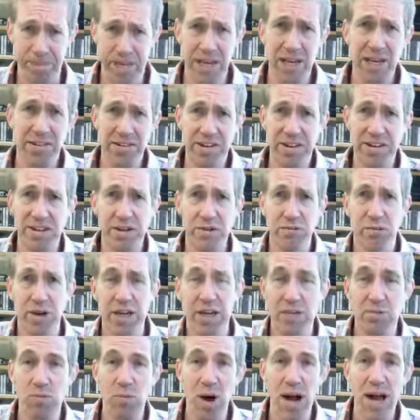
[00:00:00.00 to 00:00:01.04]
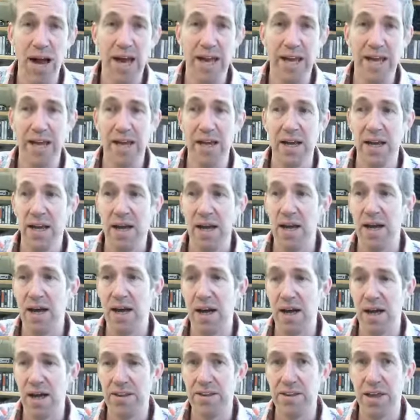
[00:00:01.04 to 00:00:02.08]
easy to read way,
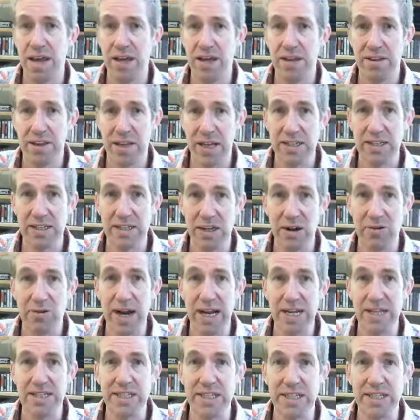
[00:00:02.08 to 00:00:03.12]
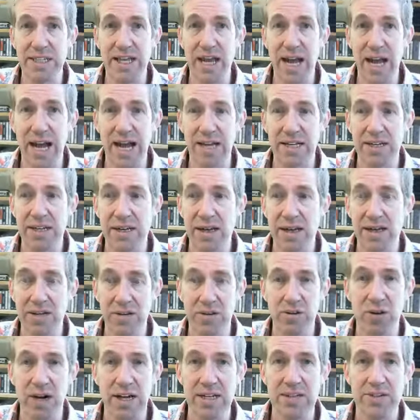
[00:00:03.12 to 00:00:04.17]
they're directed at
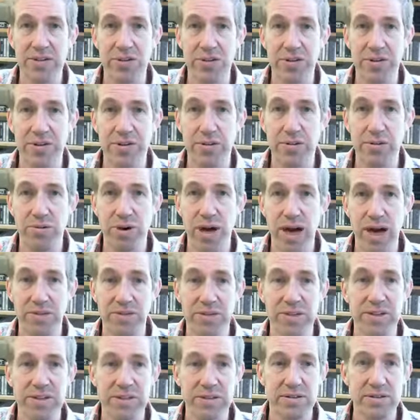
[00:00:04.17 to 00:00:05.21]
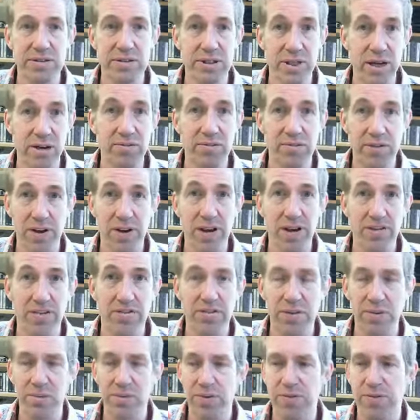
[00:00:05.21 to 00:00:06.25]
undergraduates who haven't done
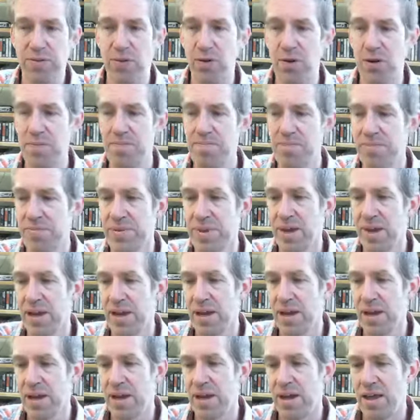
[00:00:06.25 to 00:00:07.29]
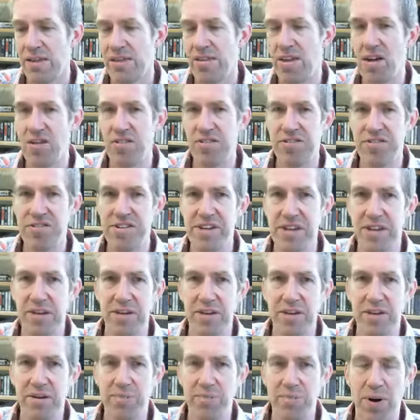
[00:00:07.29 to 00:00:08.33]
philosophy before. There's
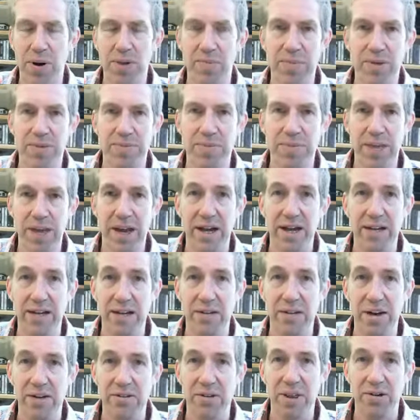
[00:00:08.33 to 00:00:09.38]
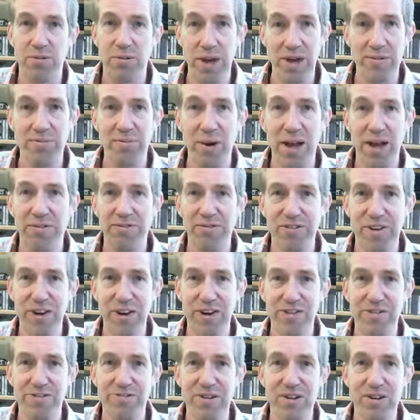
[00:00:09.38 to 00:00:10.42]
still the problem that, you know, they're written by a
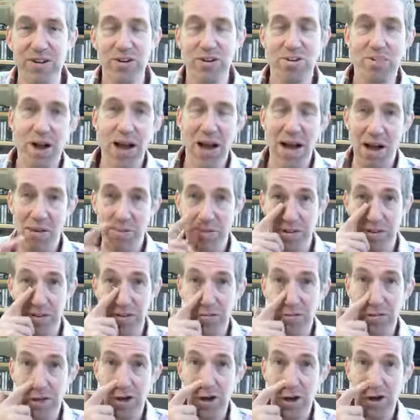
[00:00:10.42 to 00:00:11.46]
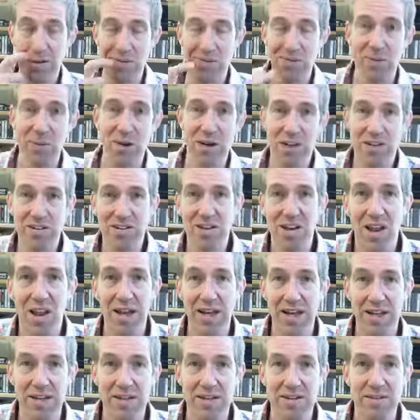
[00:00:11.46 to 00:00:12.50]
philosopher who perhaps has forgotten what it's
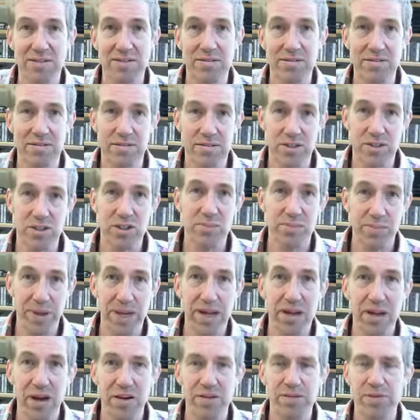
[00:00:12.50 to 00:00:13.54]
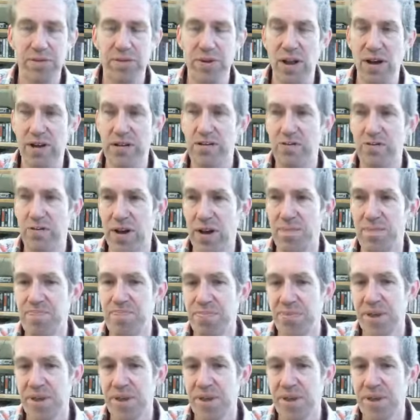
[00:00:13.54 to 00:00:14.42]
like to be a non-philosopher.